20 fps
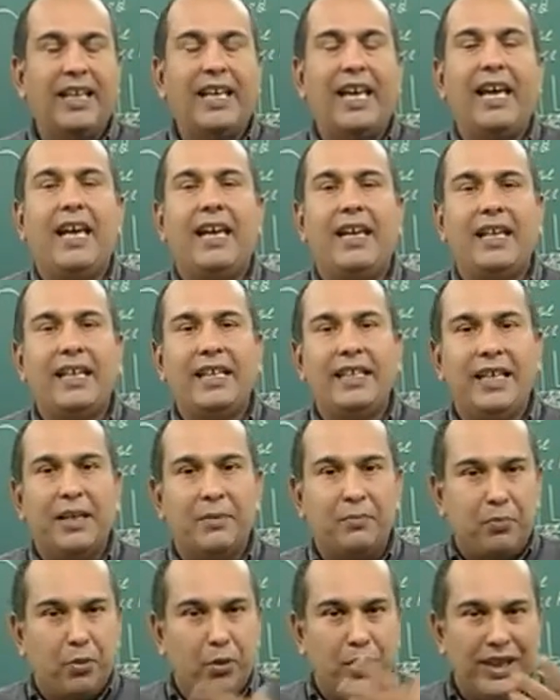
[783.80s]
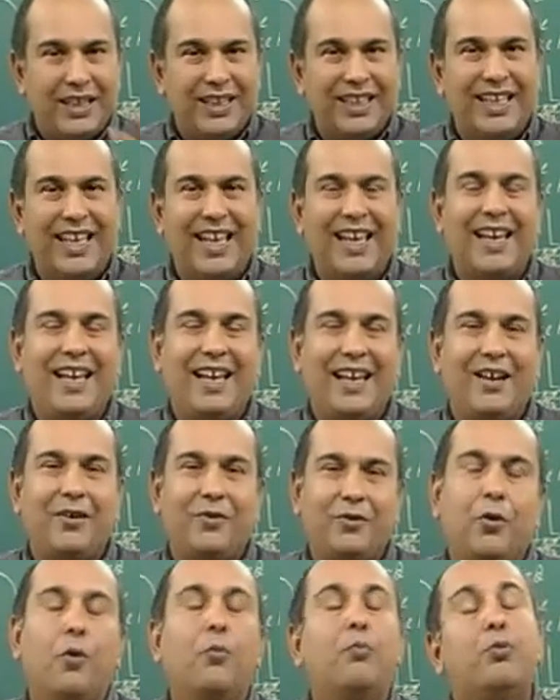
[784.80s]
the air in and pulling the air
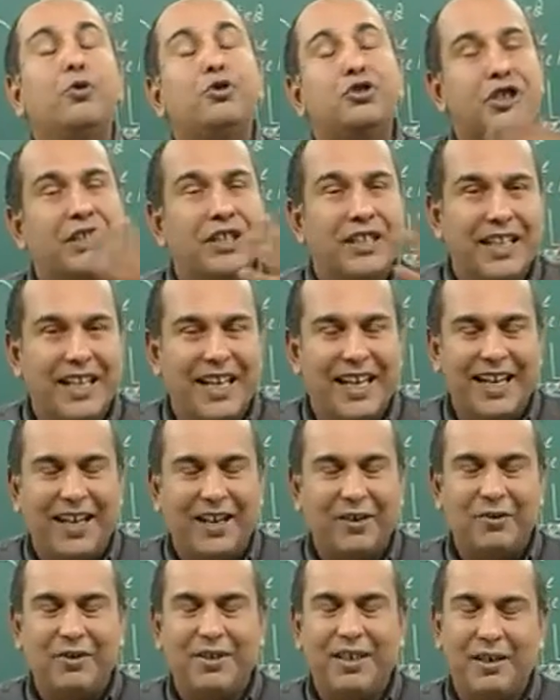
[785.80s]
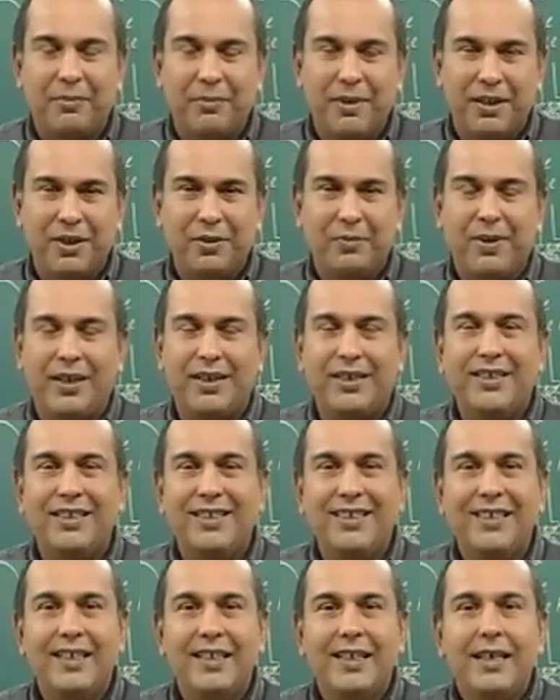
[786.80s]
out, or pushing the air out, I beg your pardon.
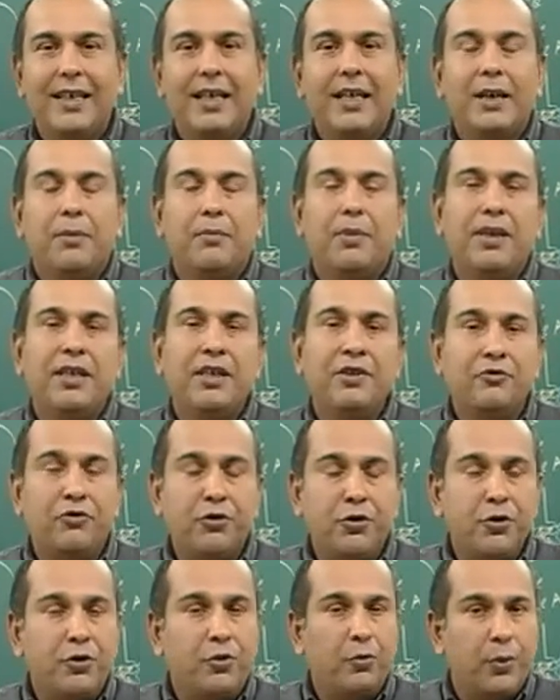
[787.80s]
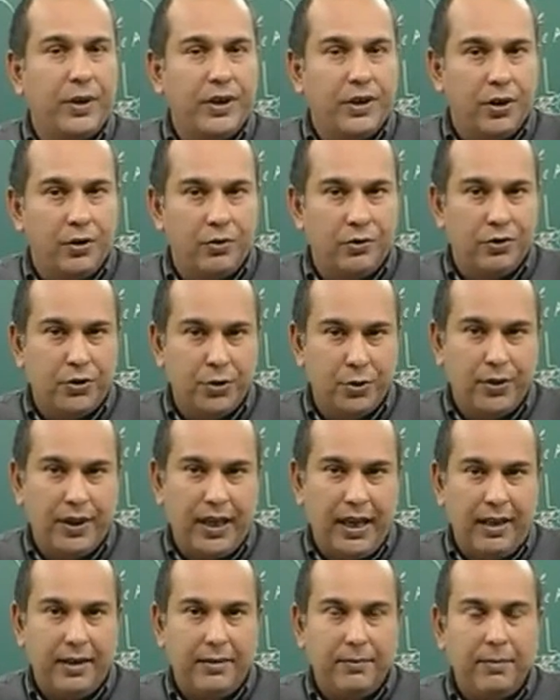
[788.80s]
But in truth, we don't do
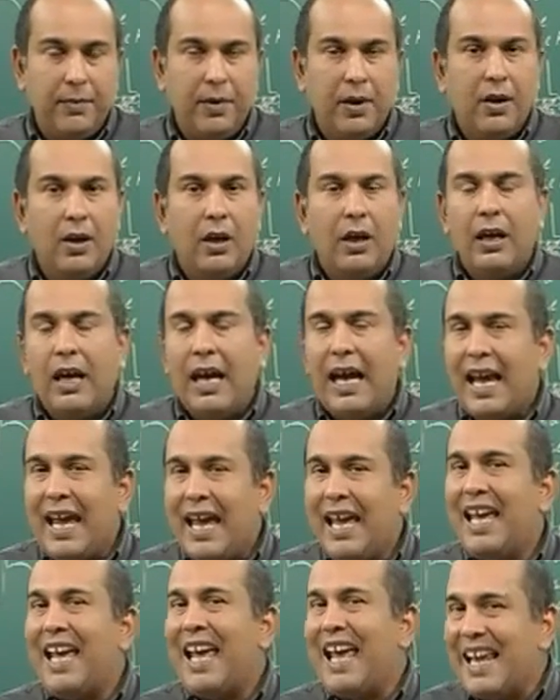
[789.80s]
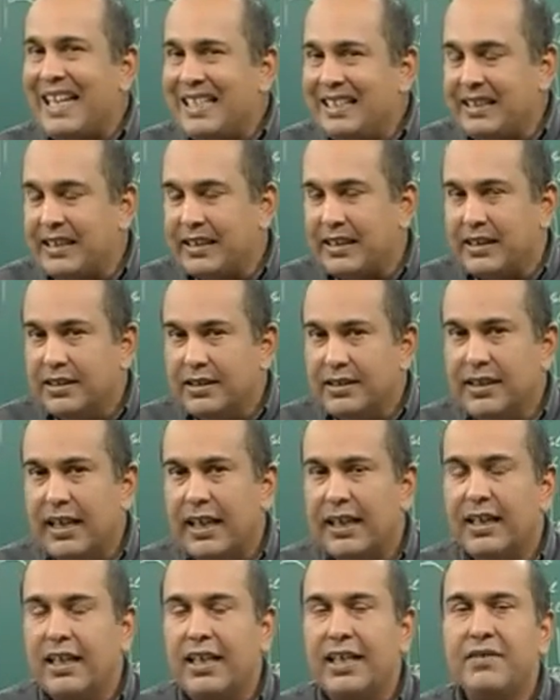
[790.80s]
that. Air enters
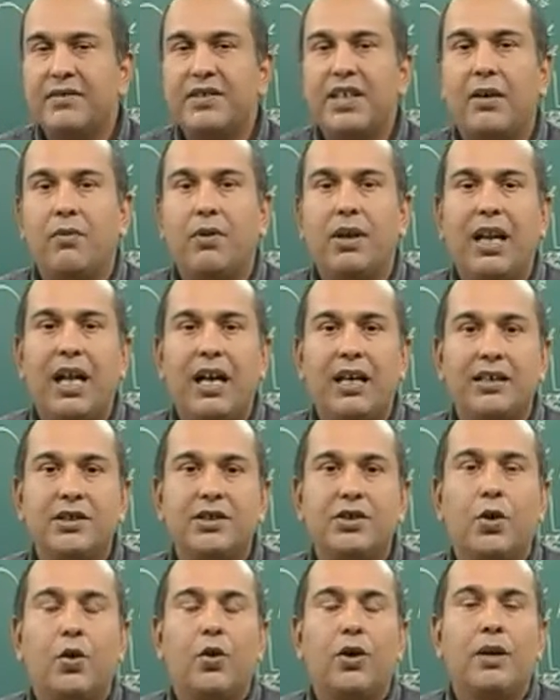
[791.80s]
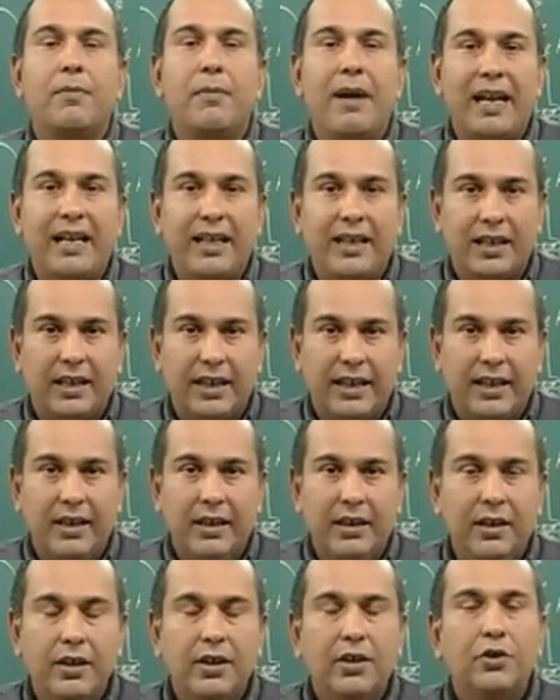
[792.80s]
and leaves our lungs automatically
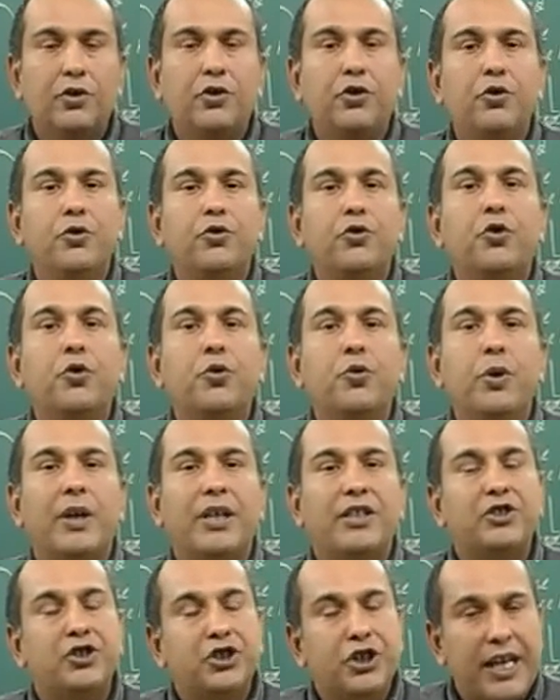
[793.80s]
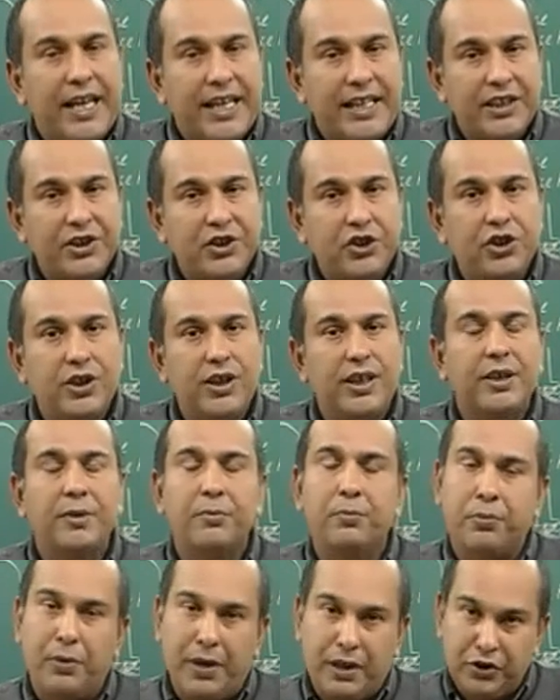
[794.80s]
due to a change in
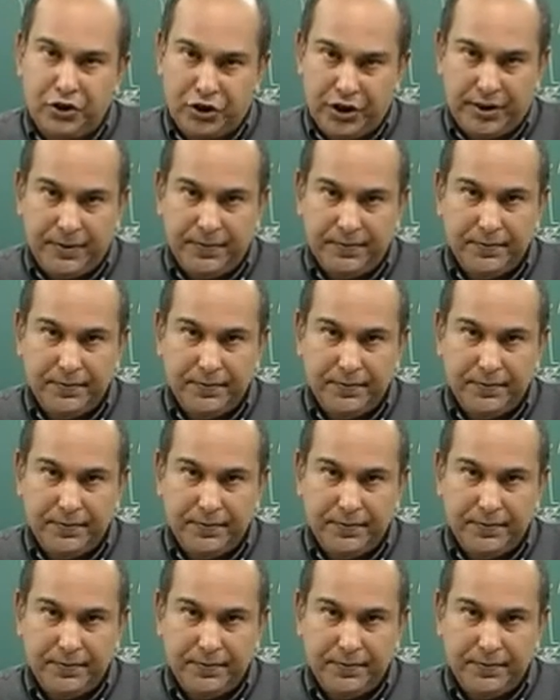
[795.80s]
pressure.